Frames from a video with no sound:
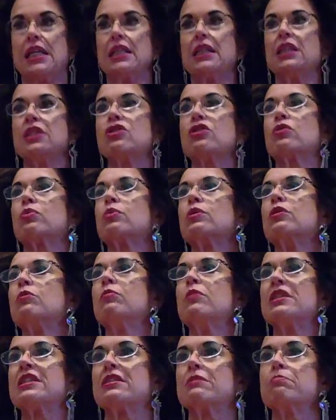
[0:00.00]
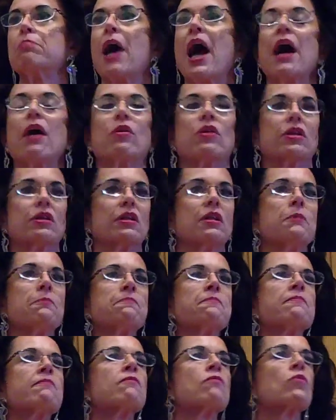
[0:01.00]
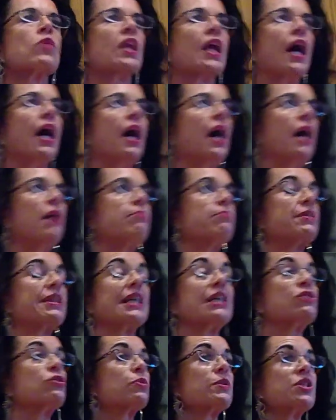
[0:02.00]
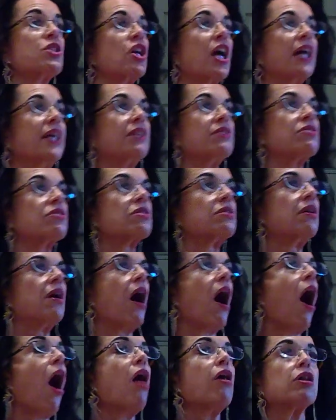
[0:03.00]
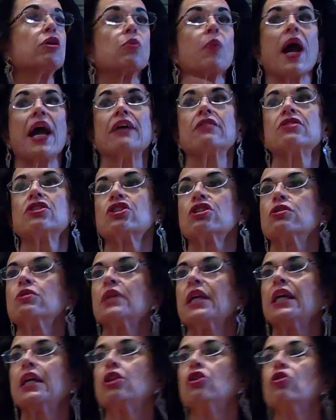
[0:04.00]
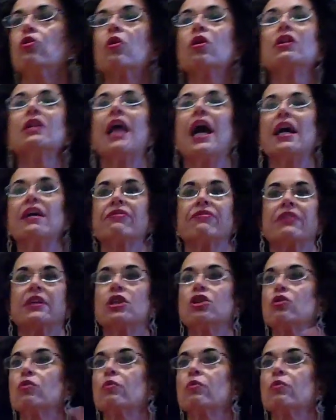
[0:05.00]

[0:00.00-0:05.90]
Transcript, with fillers: in this room was empowered, things would change all around you, in your life, in